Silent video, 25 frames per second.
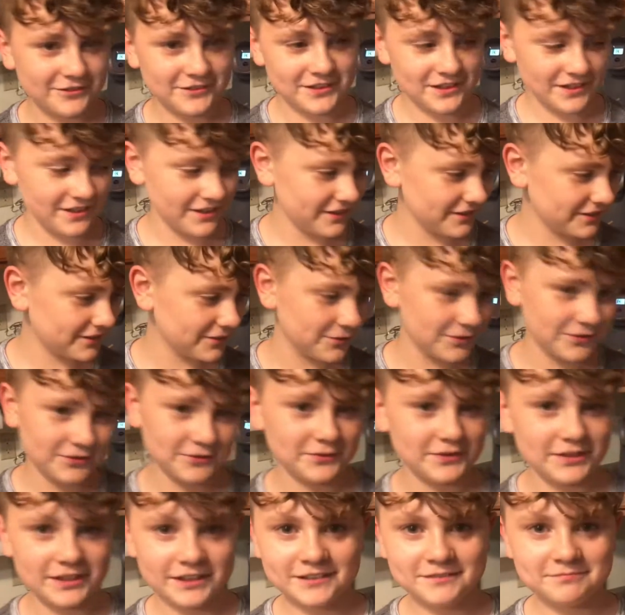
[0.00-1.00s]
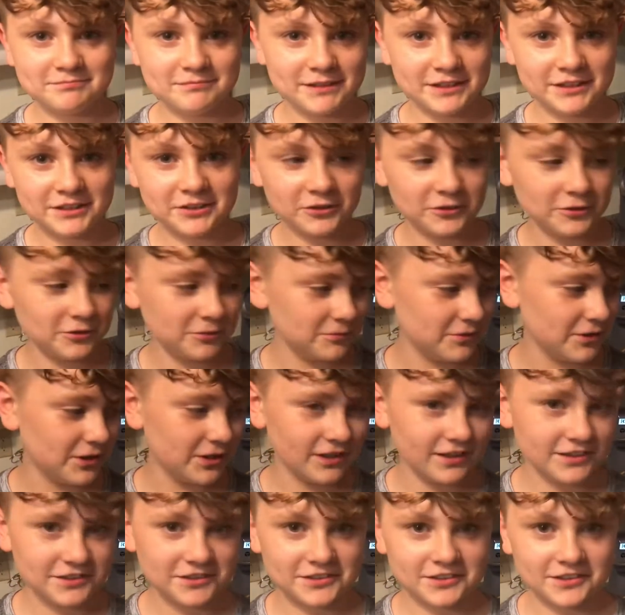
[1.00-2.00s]
for that, don't do that. Make your own
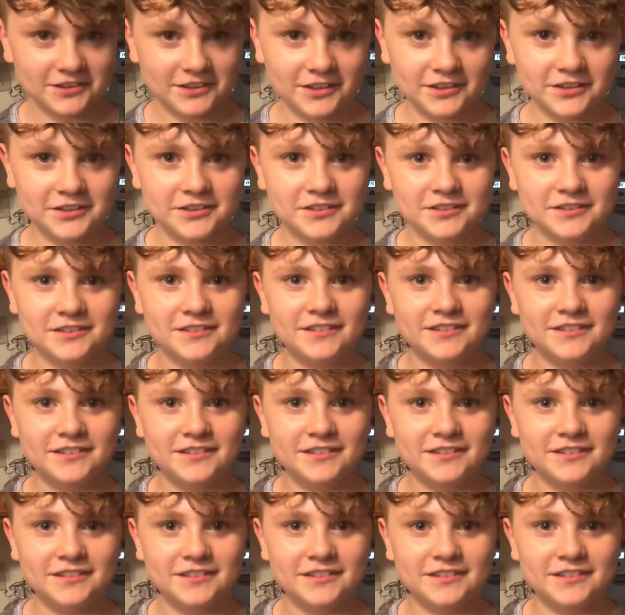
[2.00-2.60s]
hot sauce.